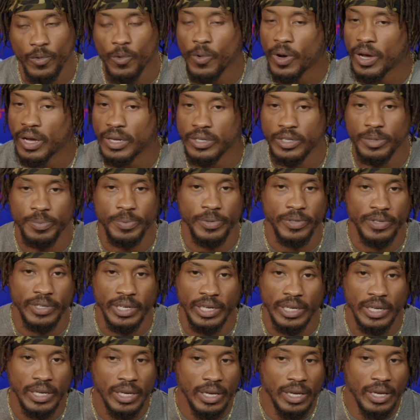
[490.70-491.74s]
100%.
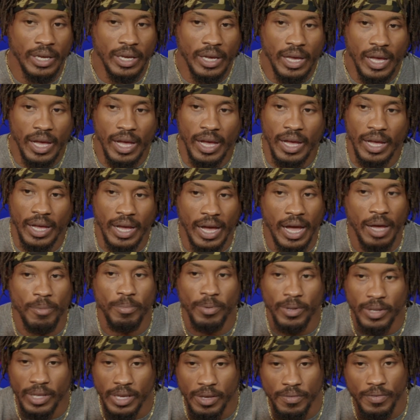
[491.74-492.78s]
I
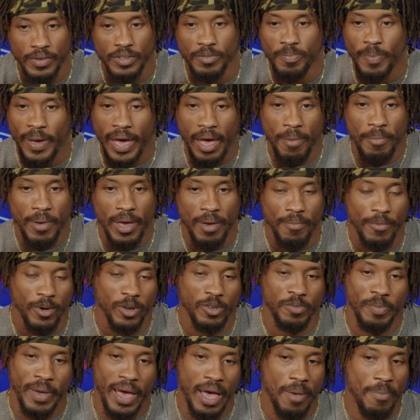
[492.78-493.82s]
believe it's Batman
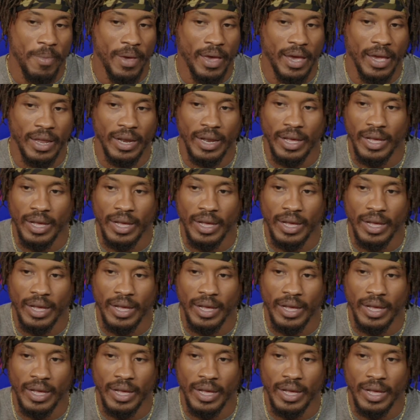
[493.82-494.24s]
versus Batman.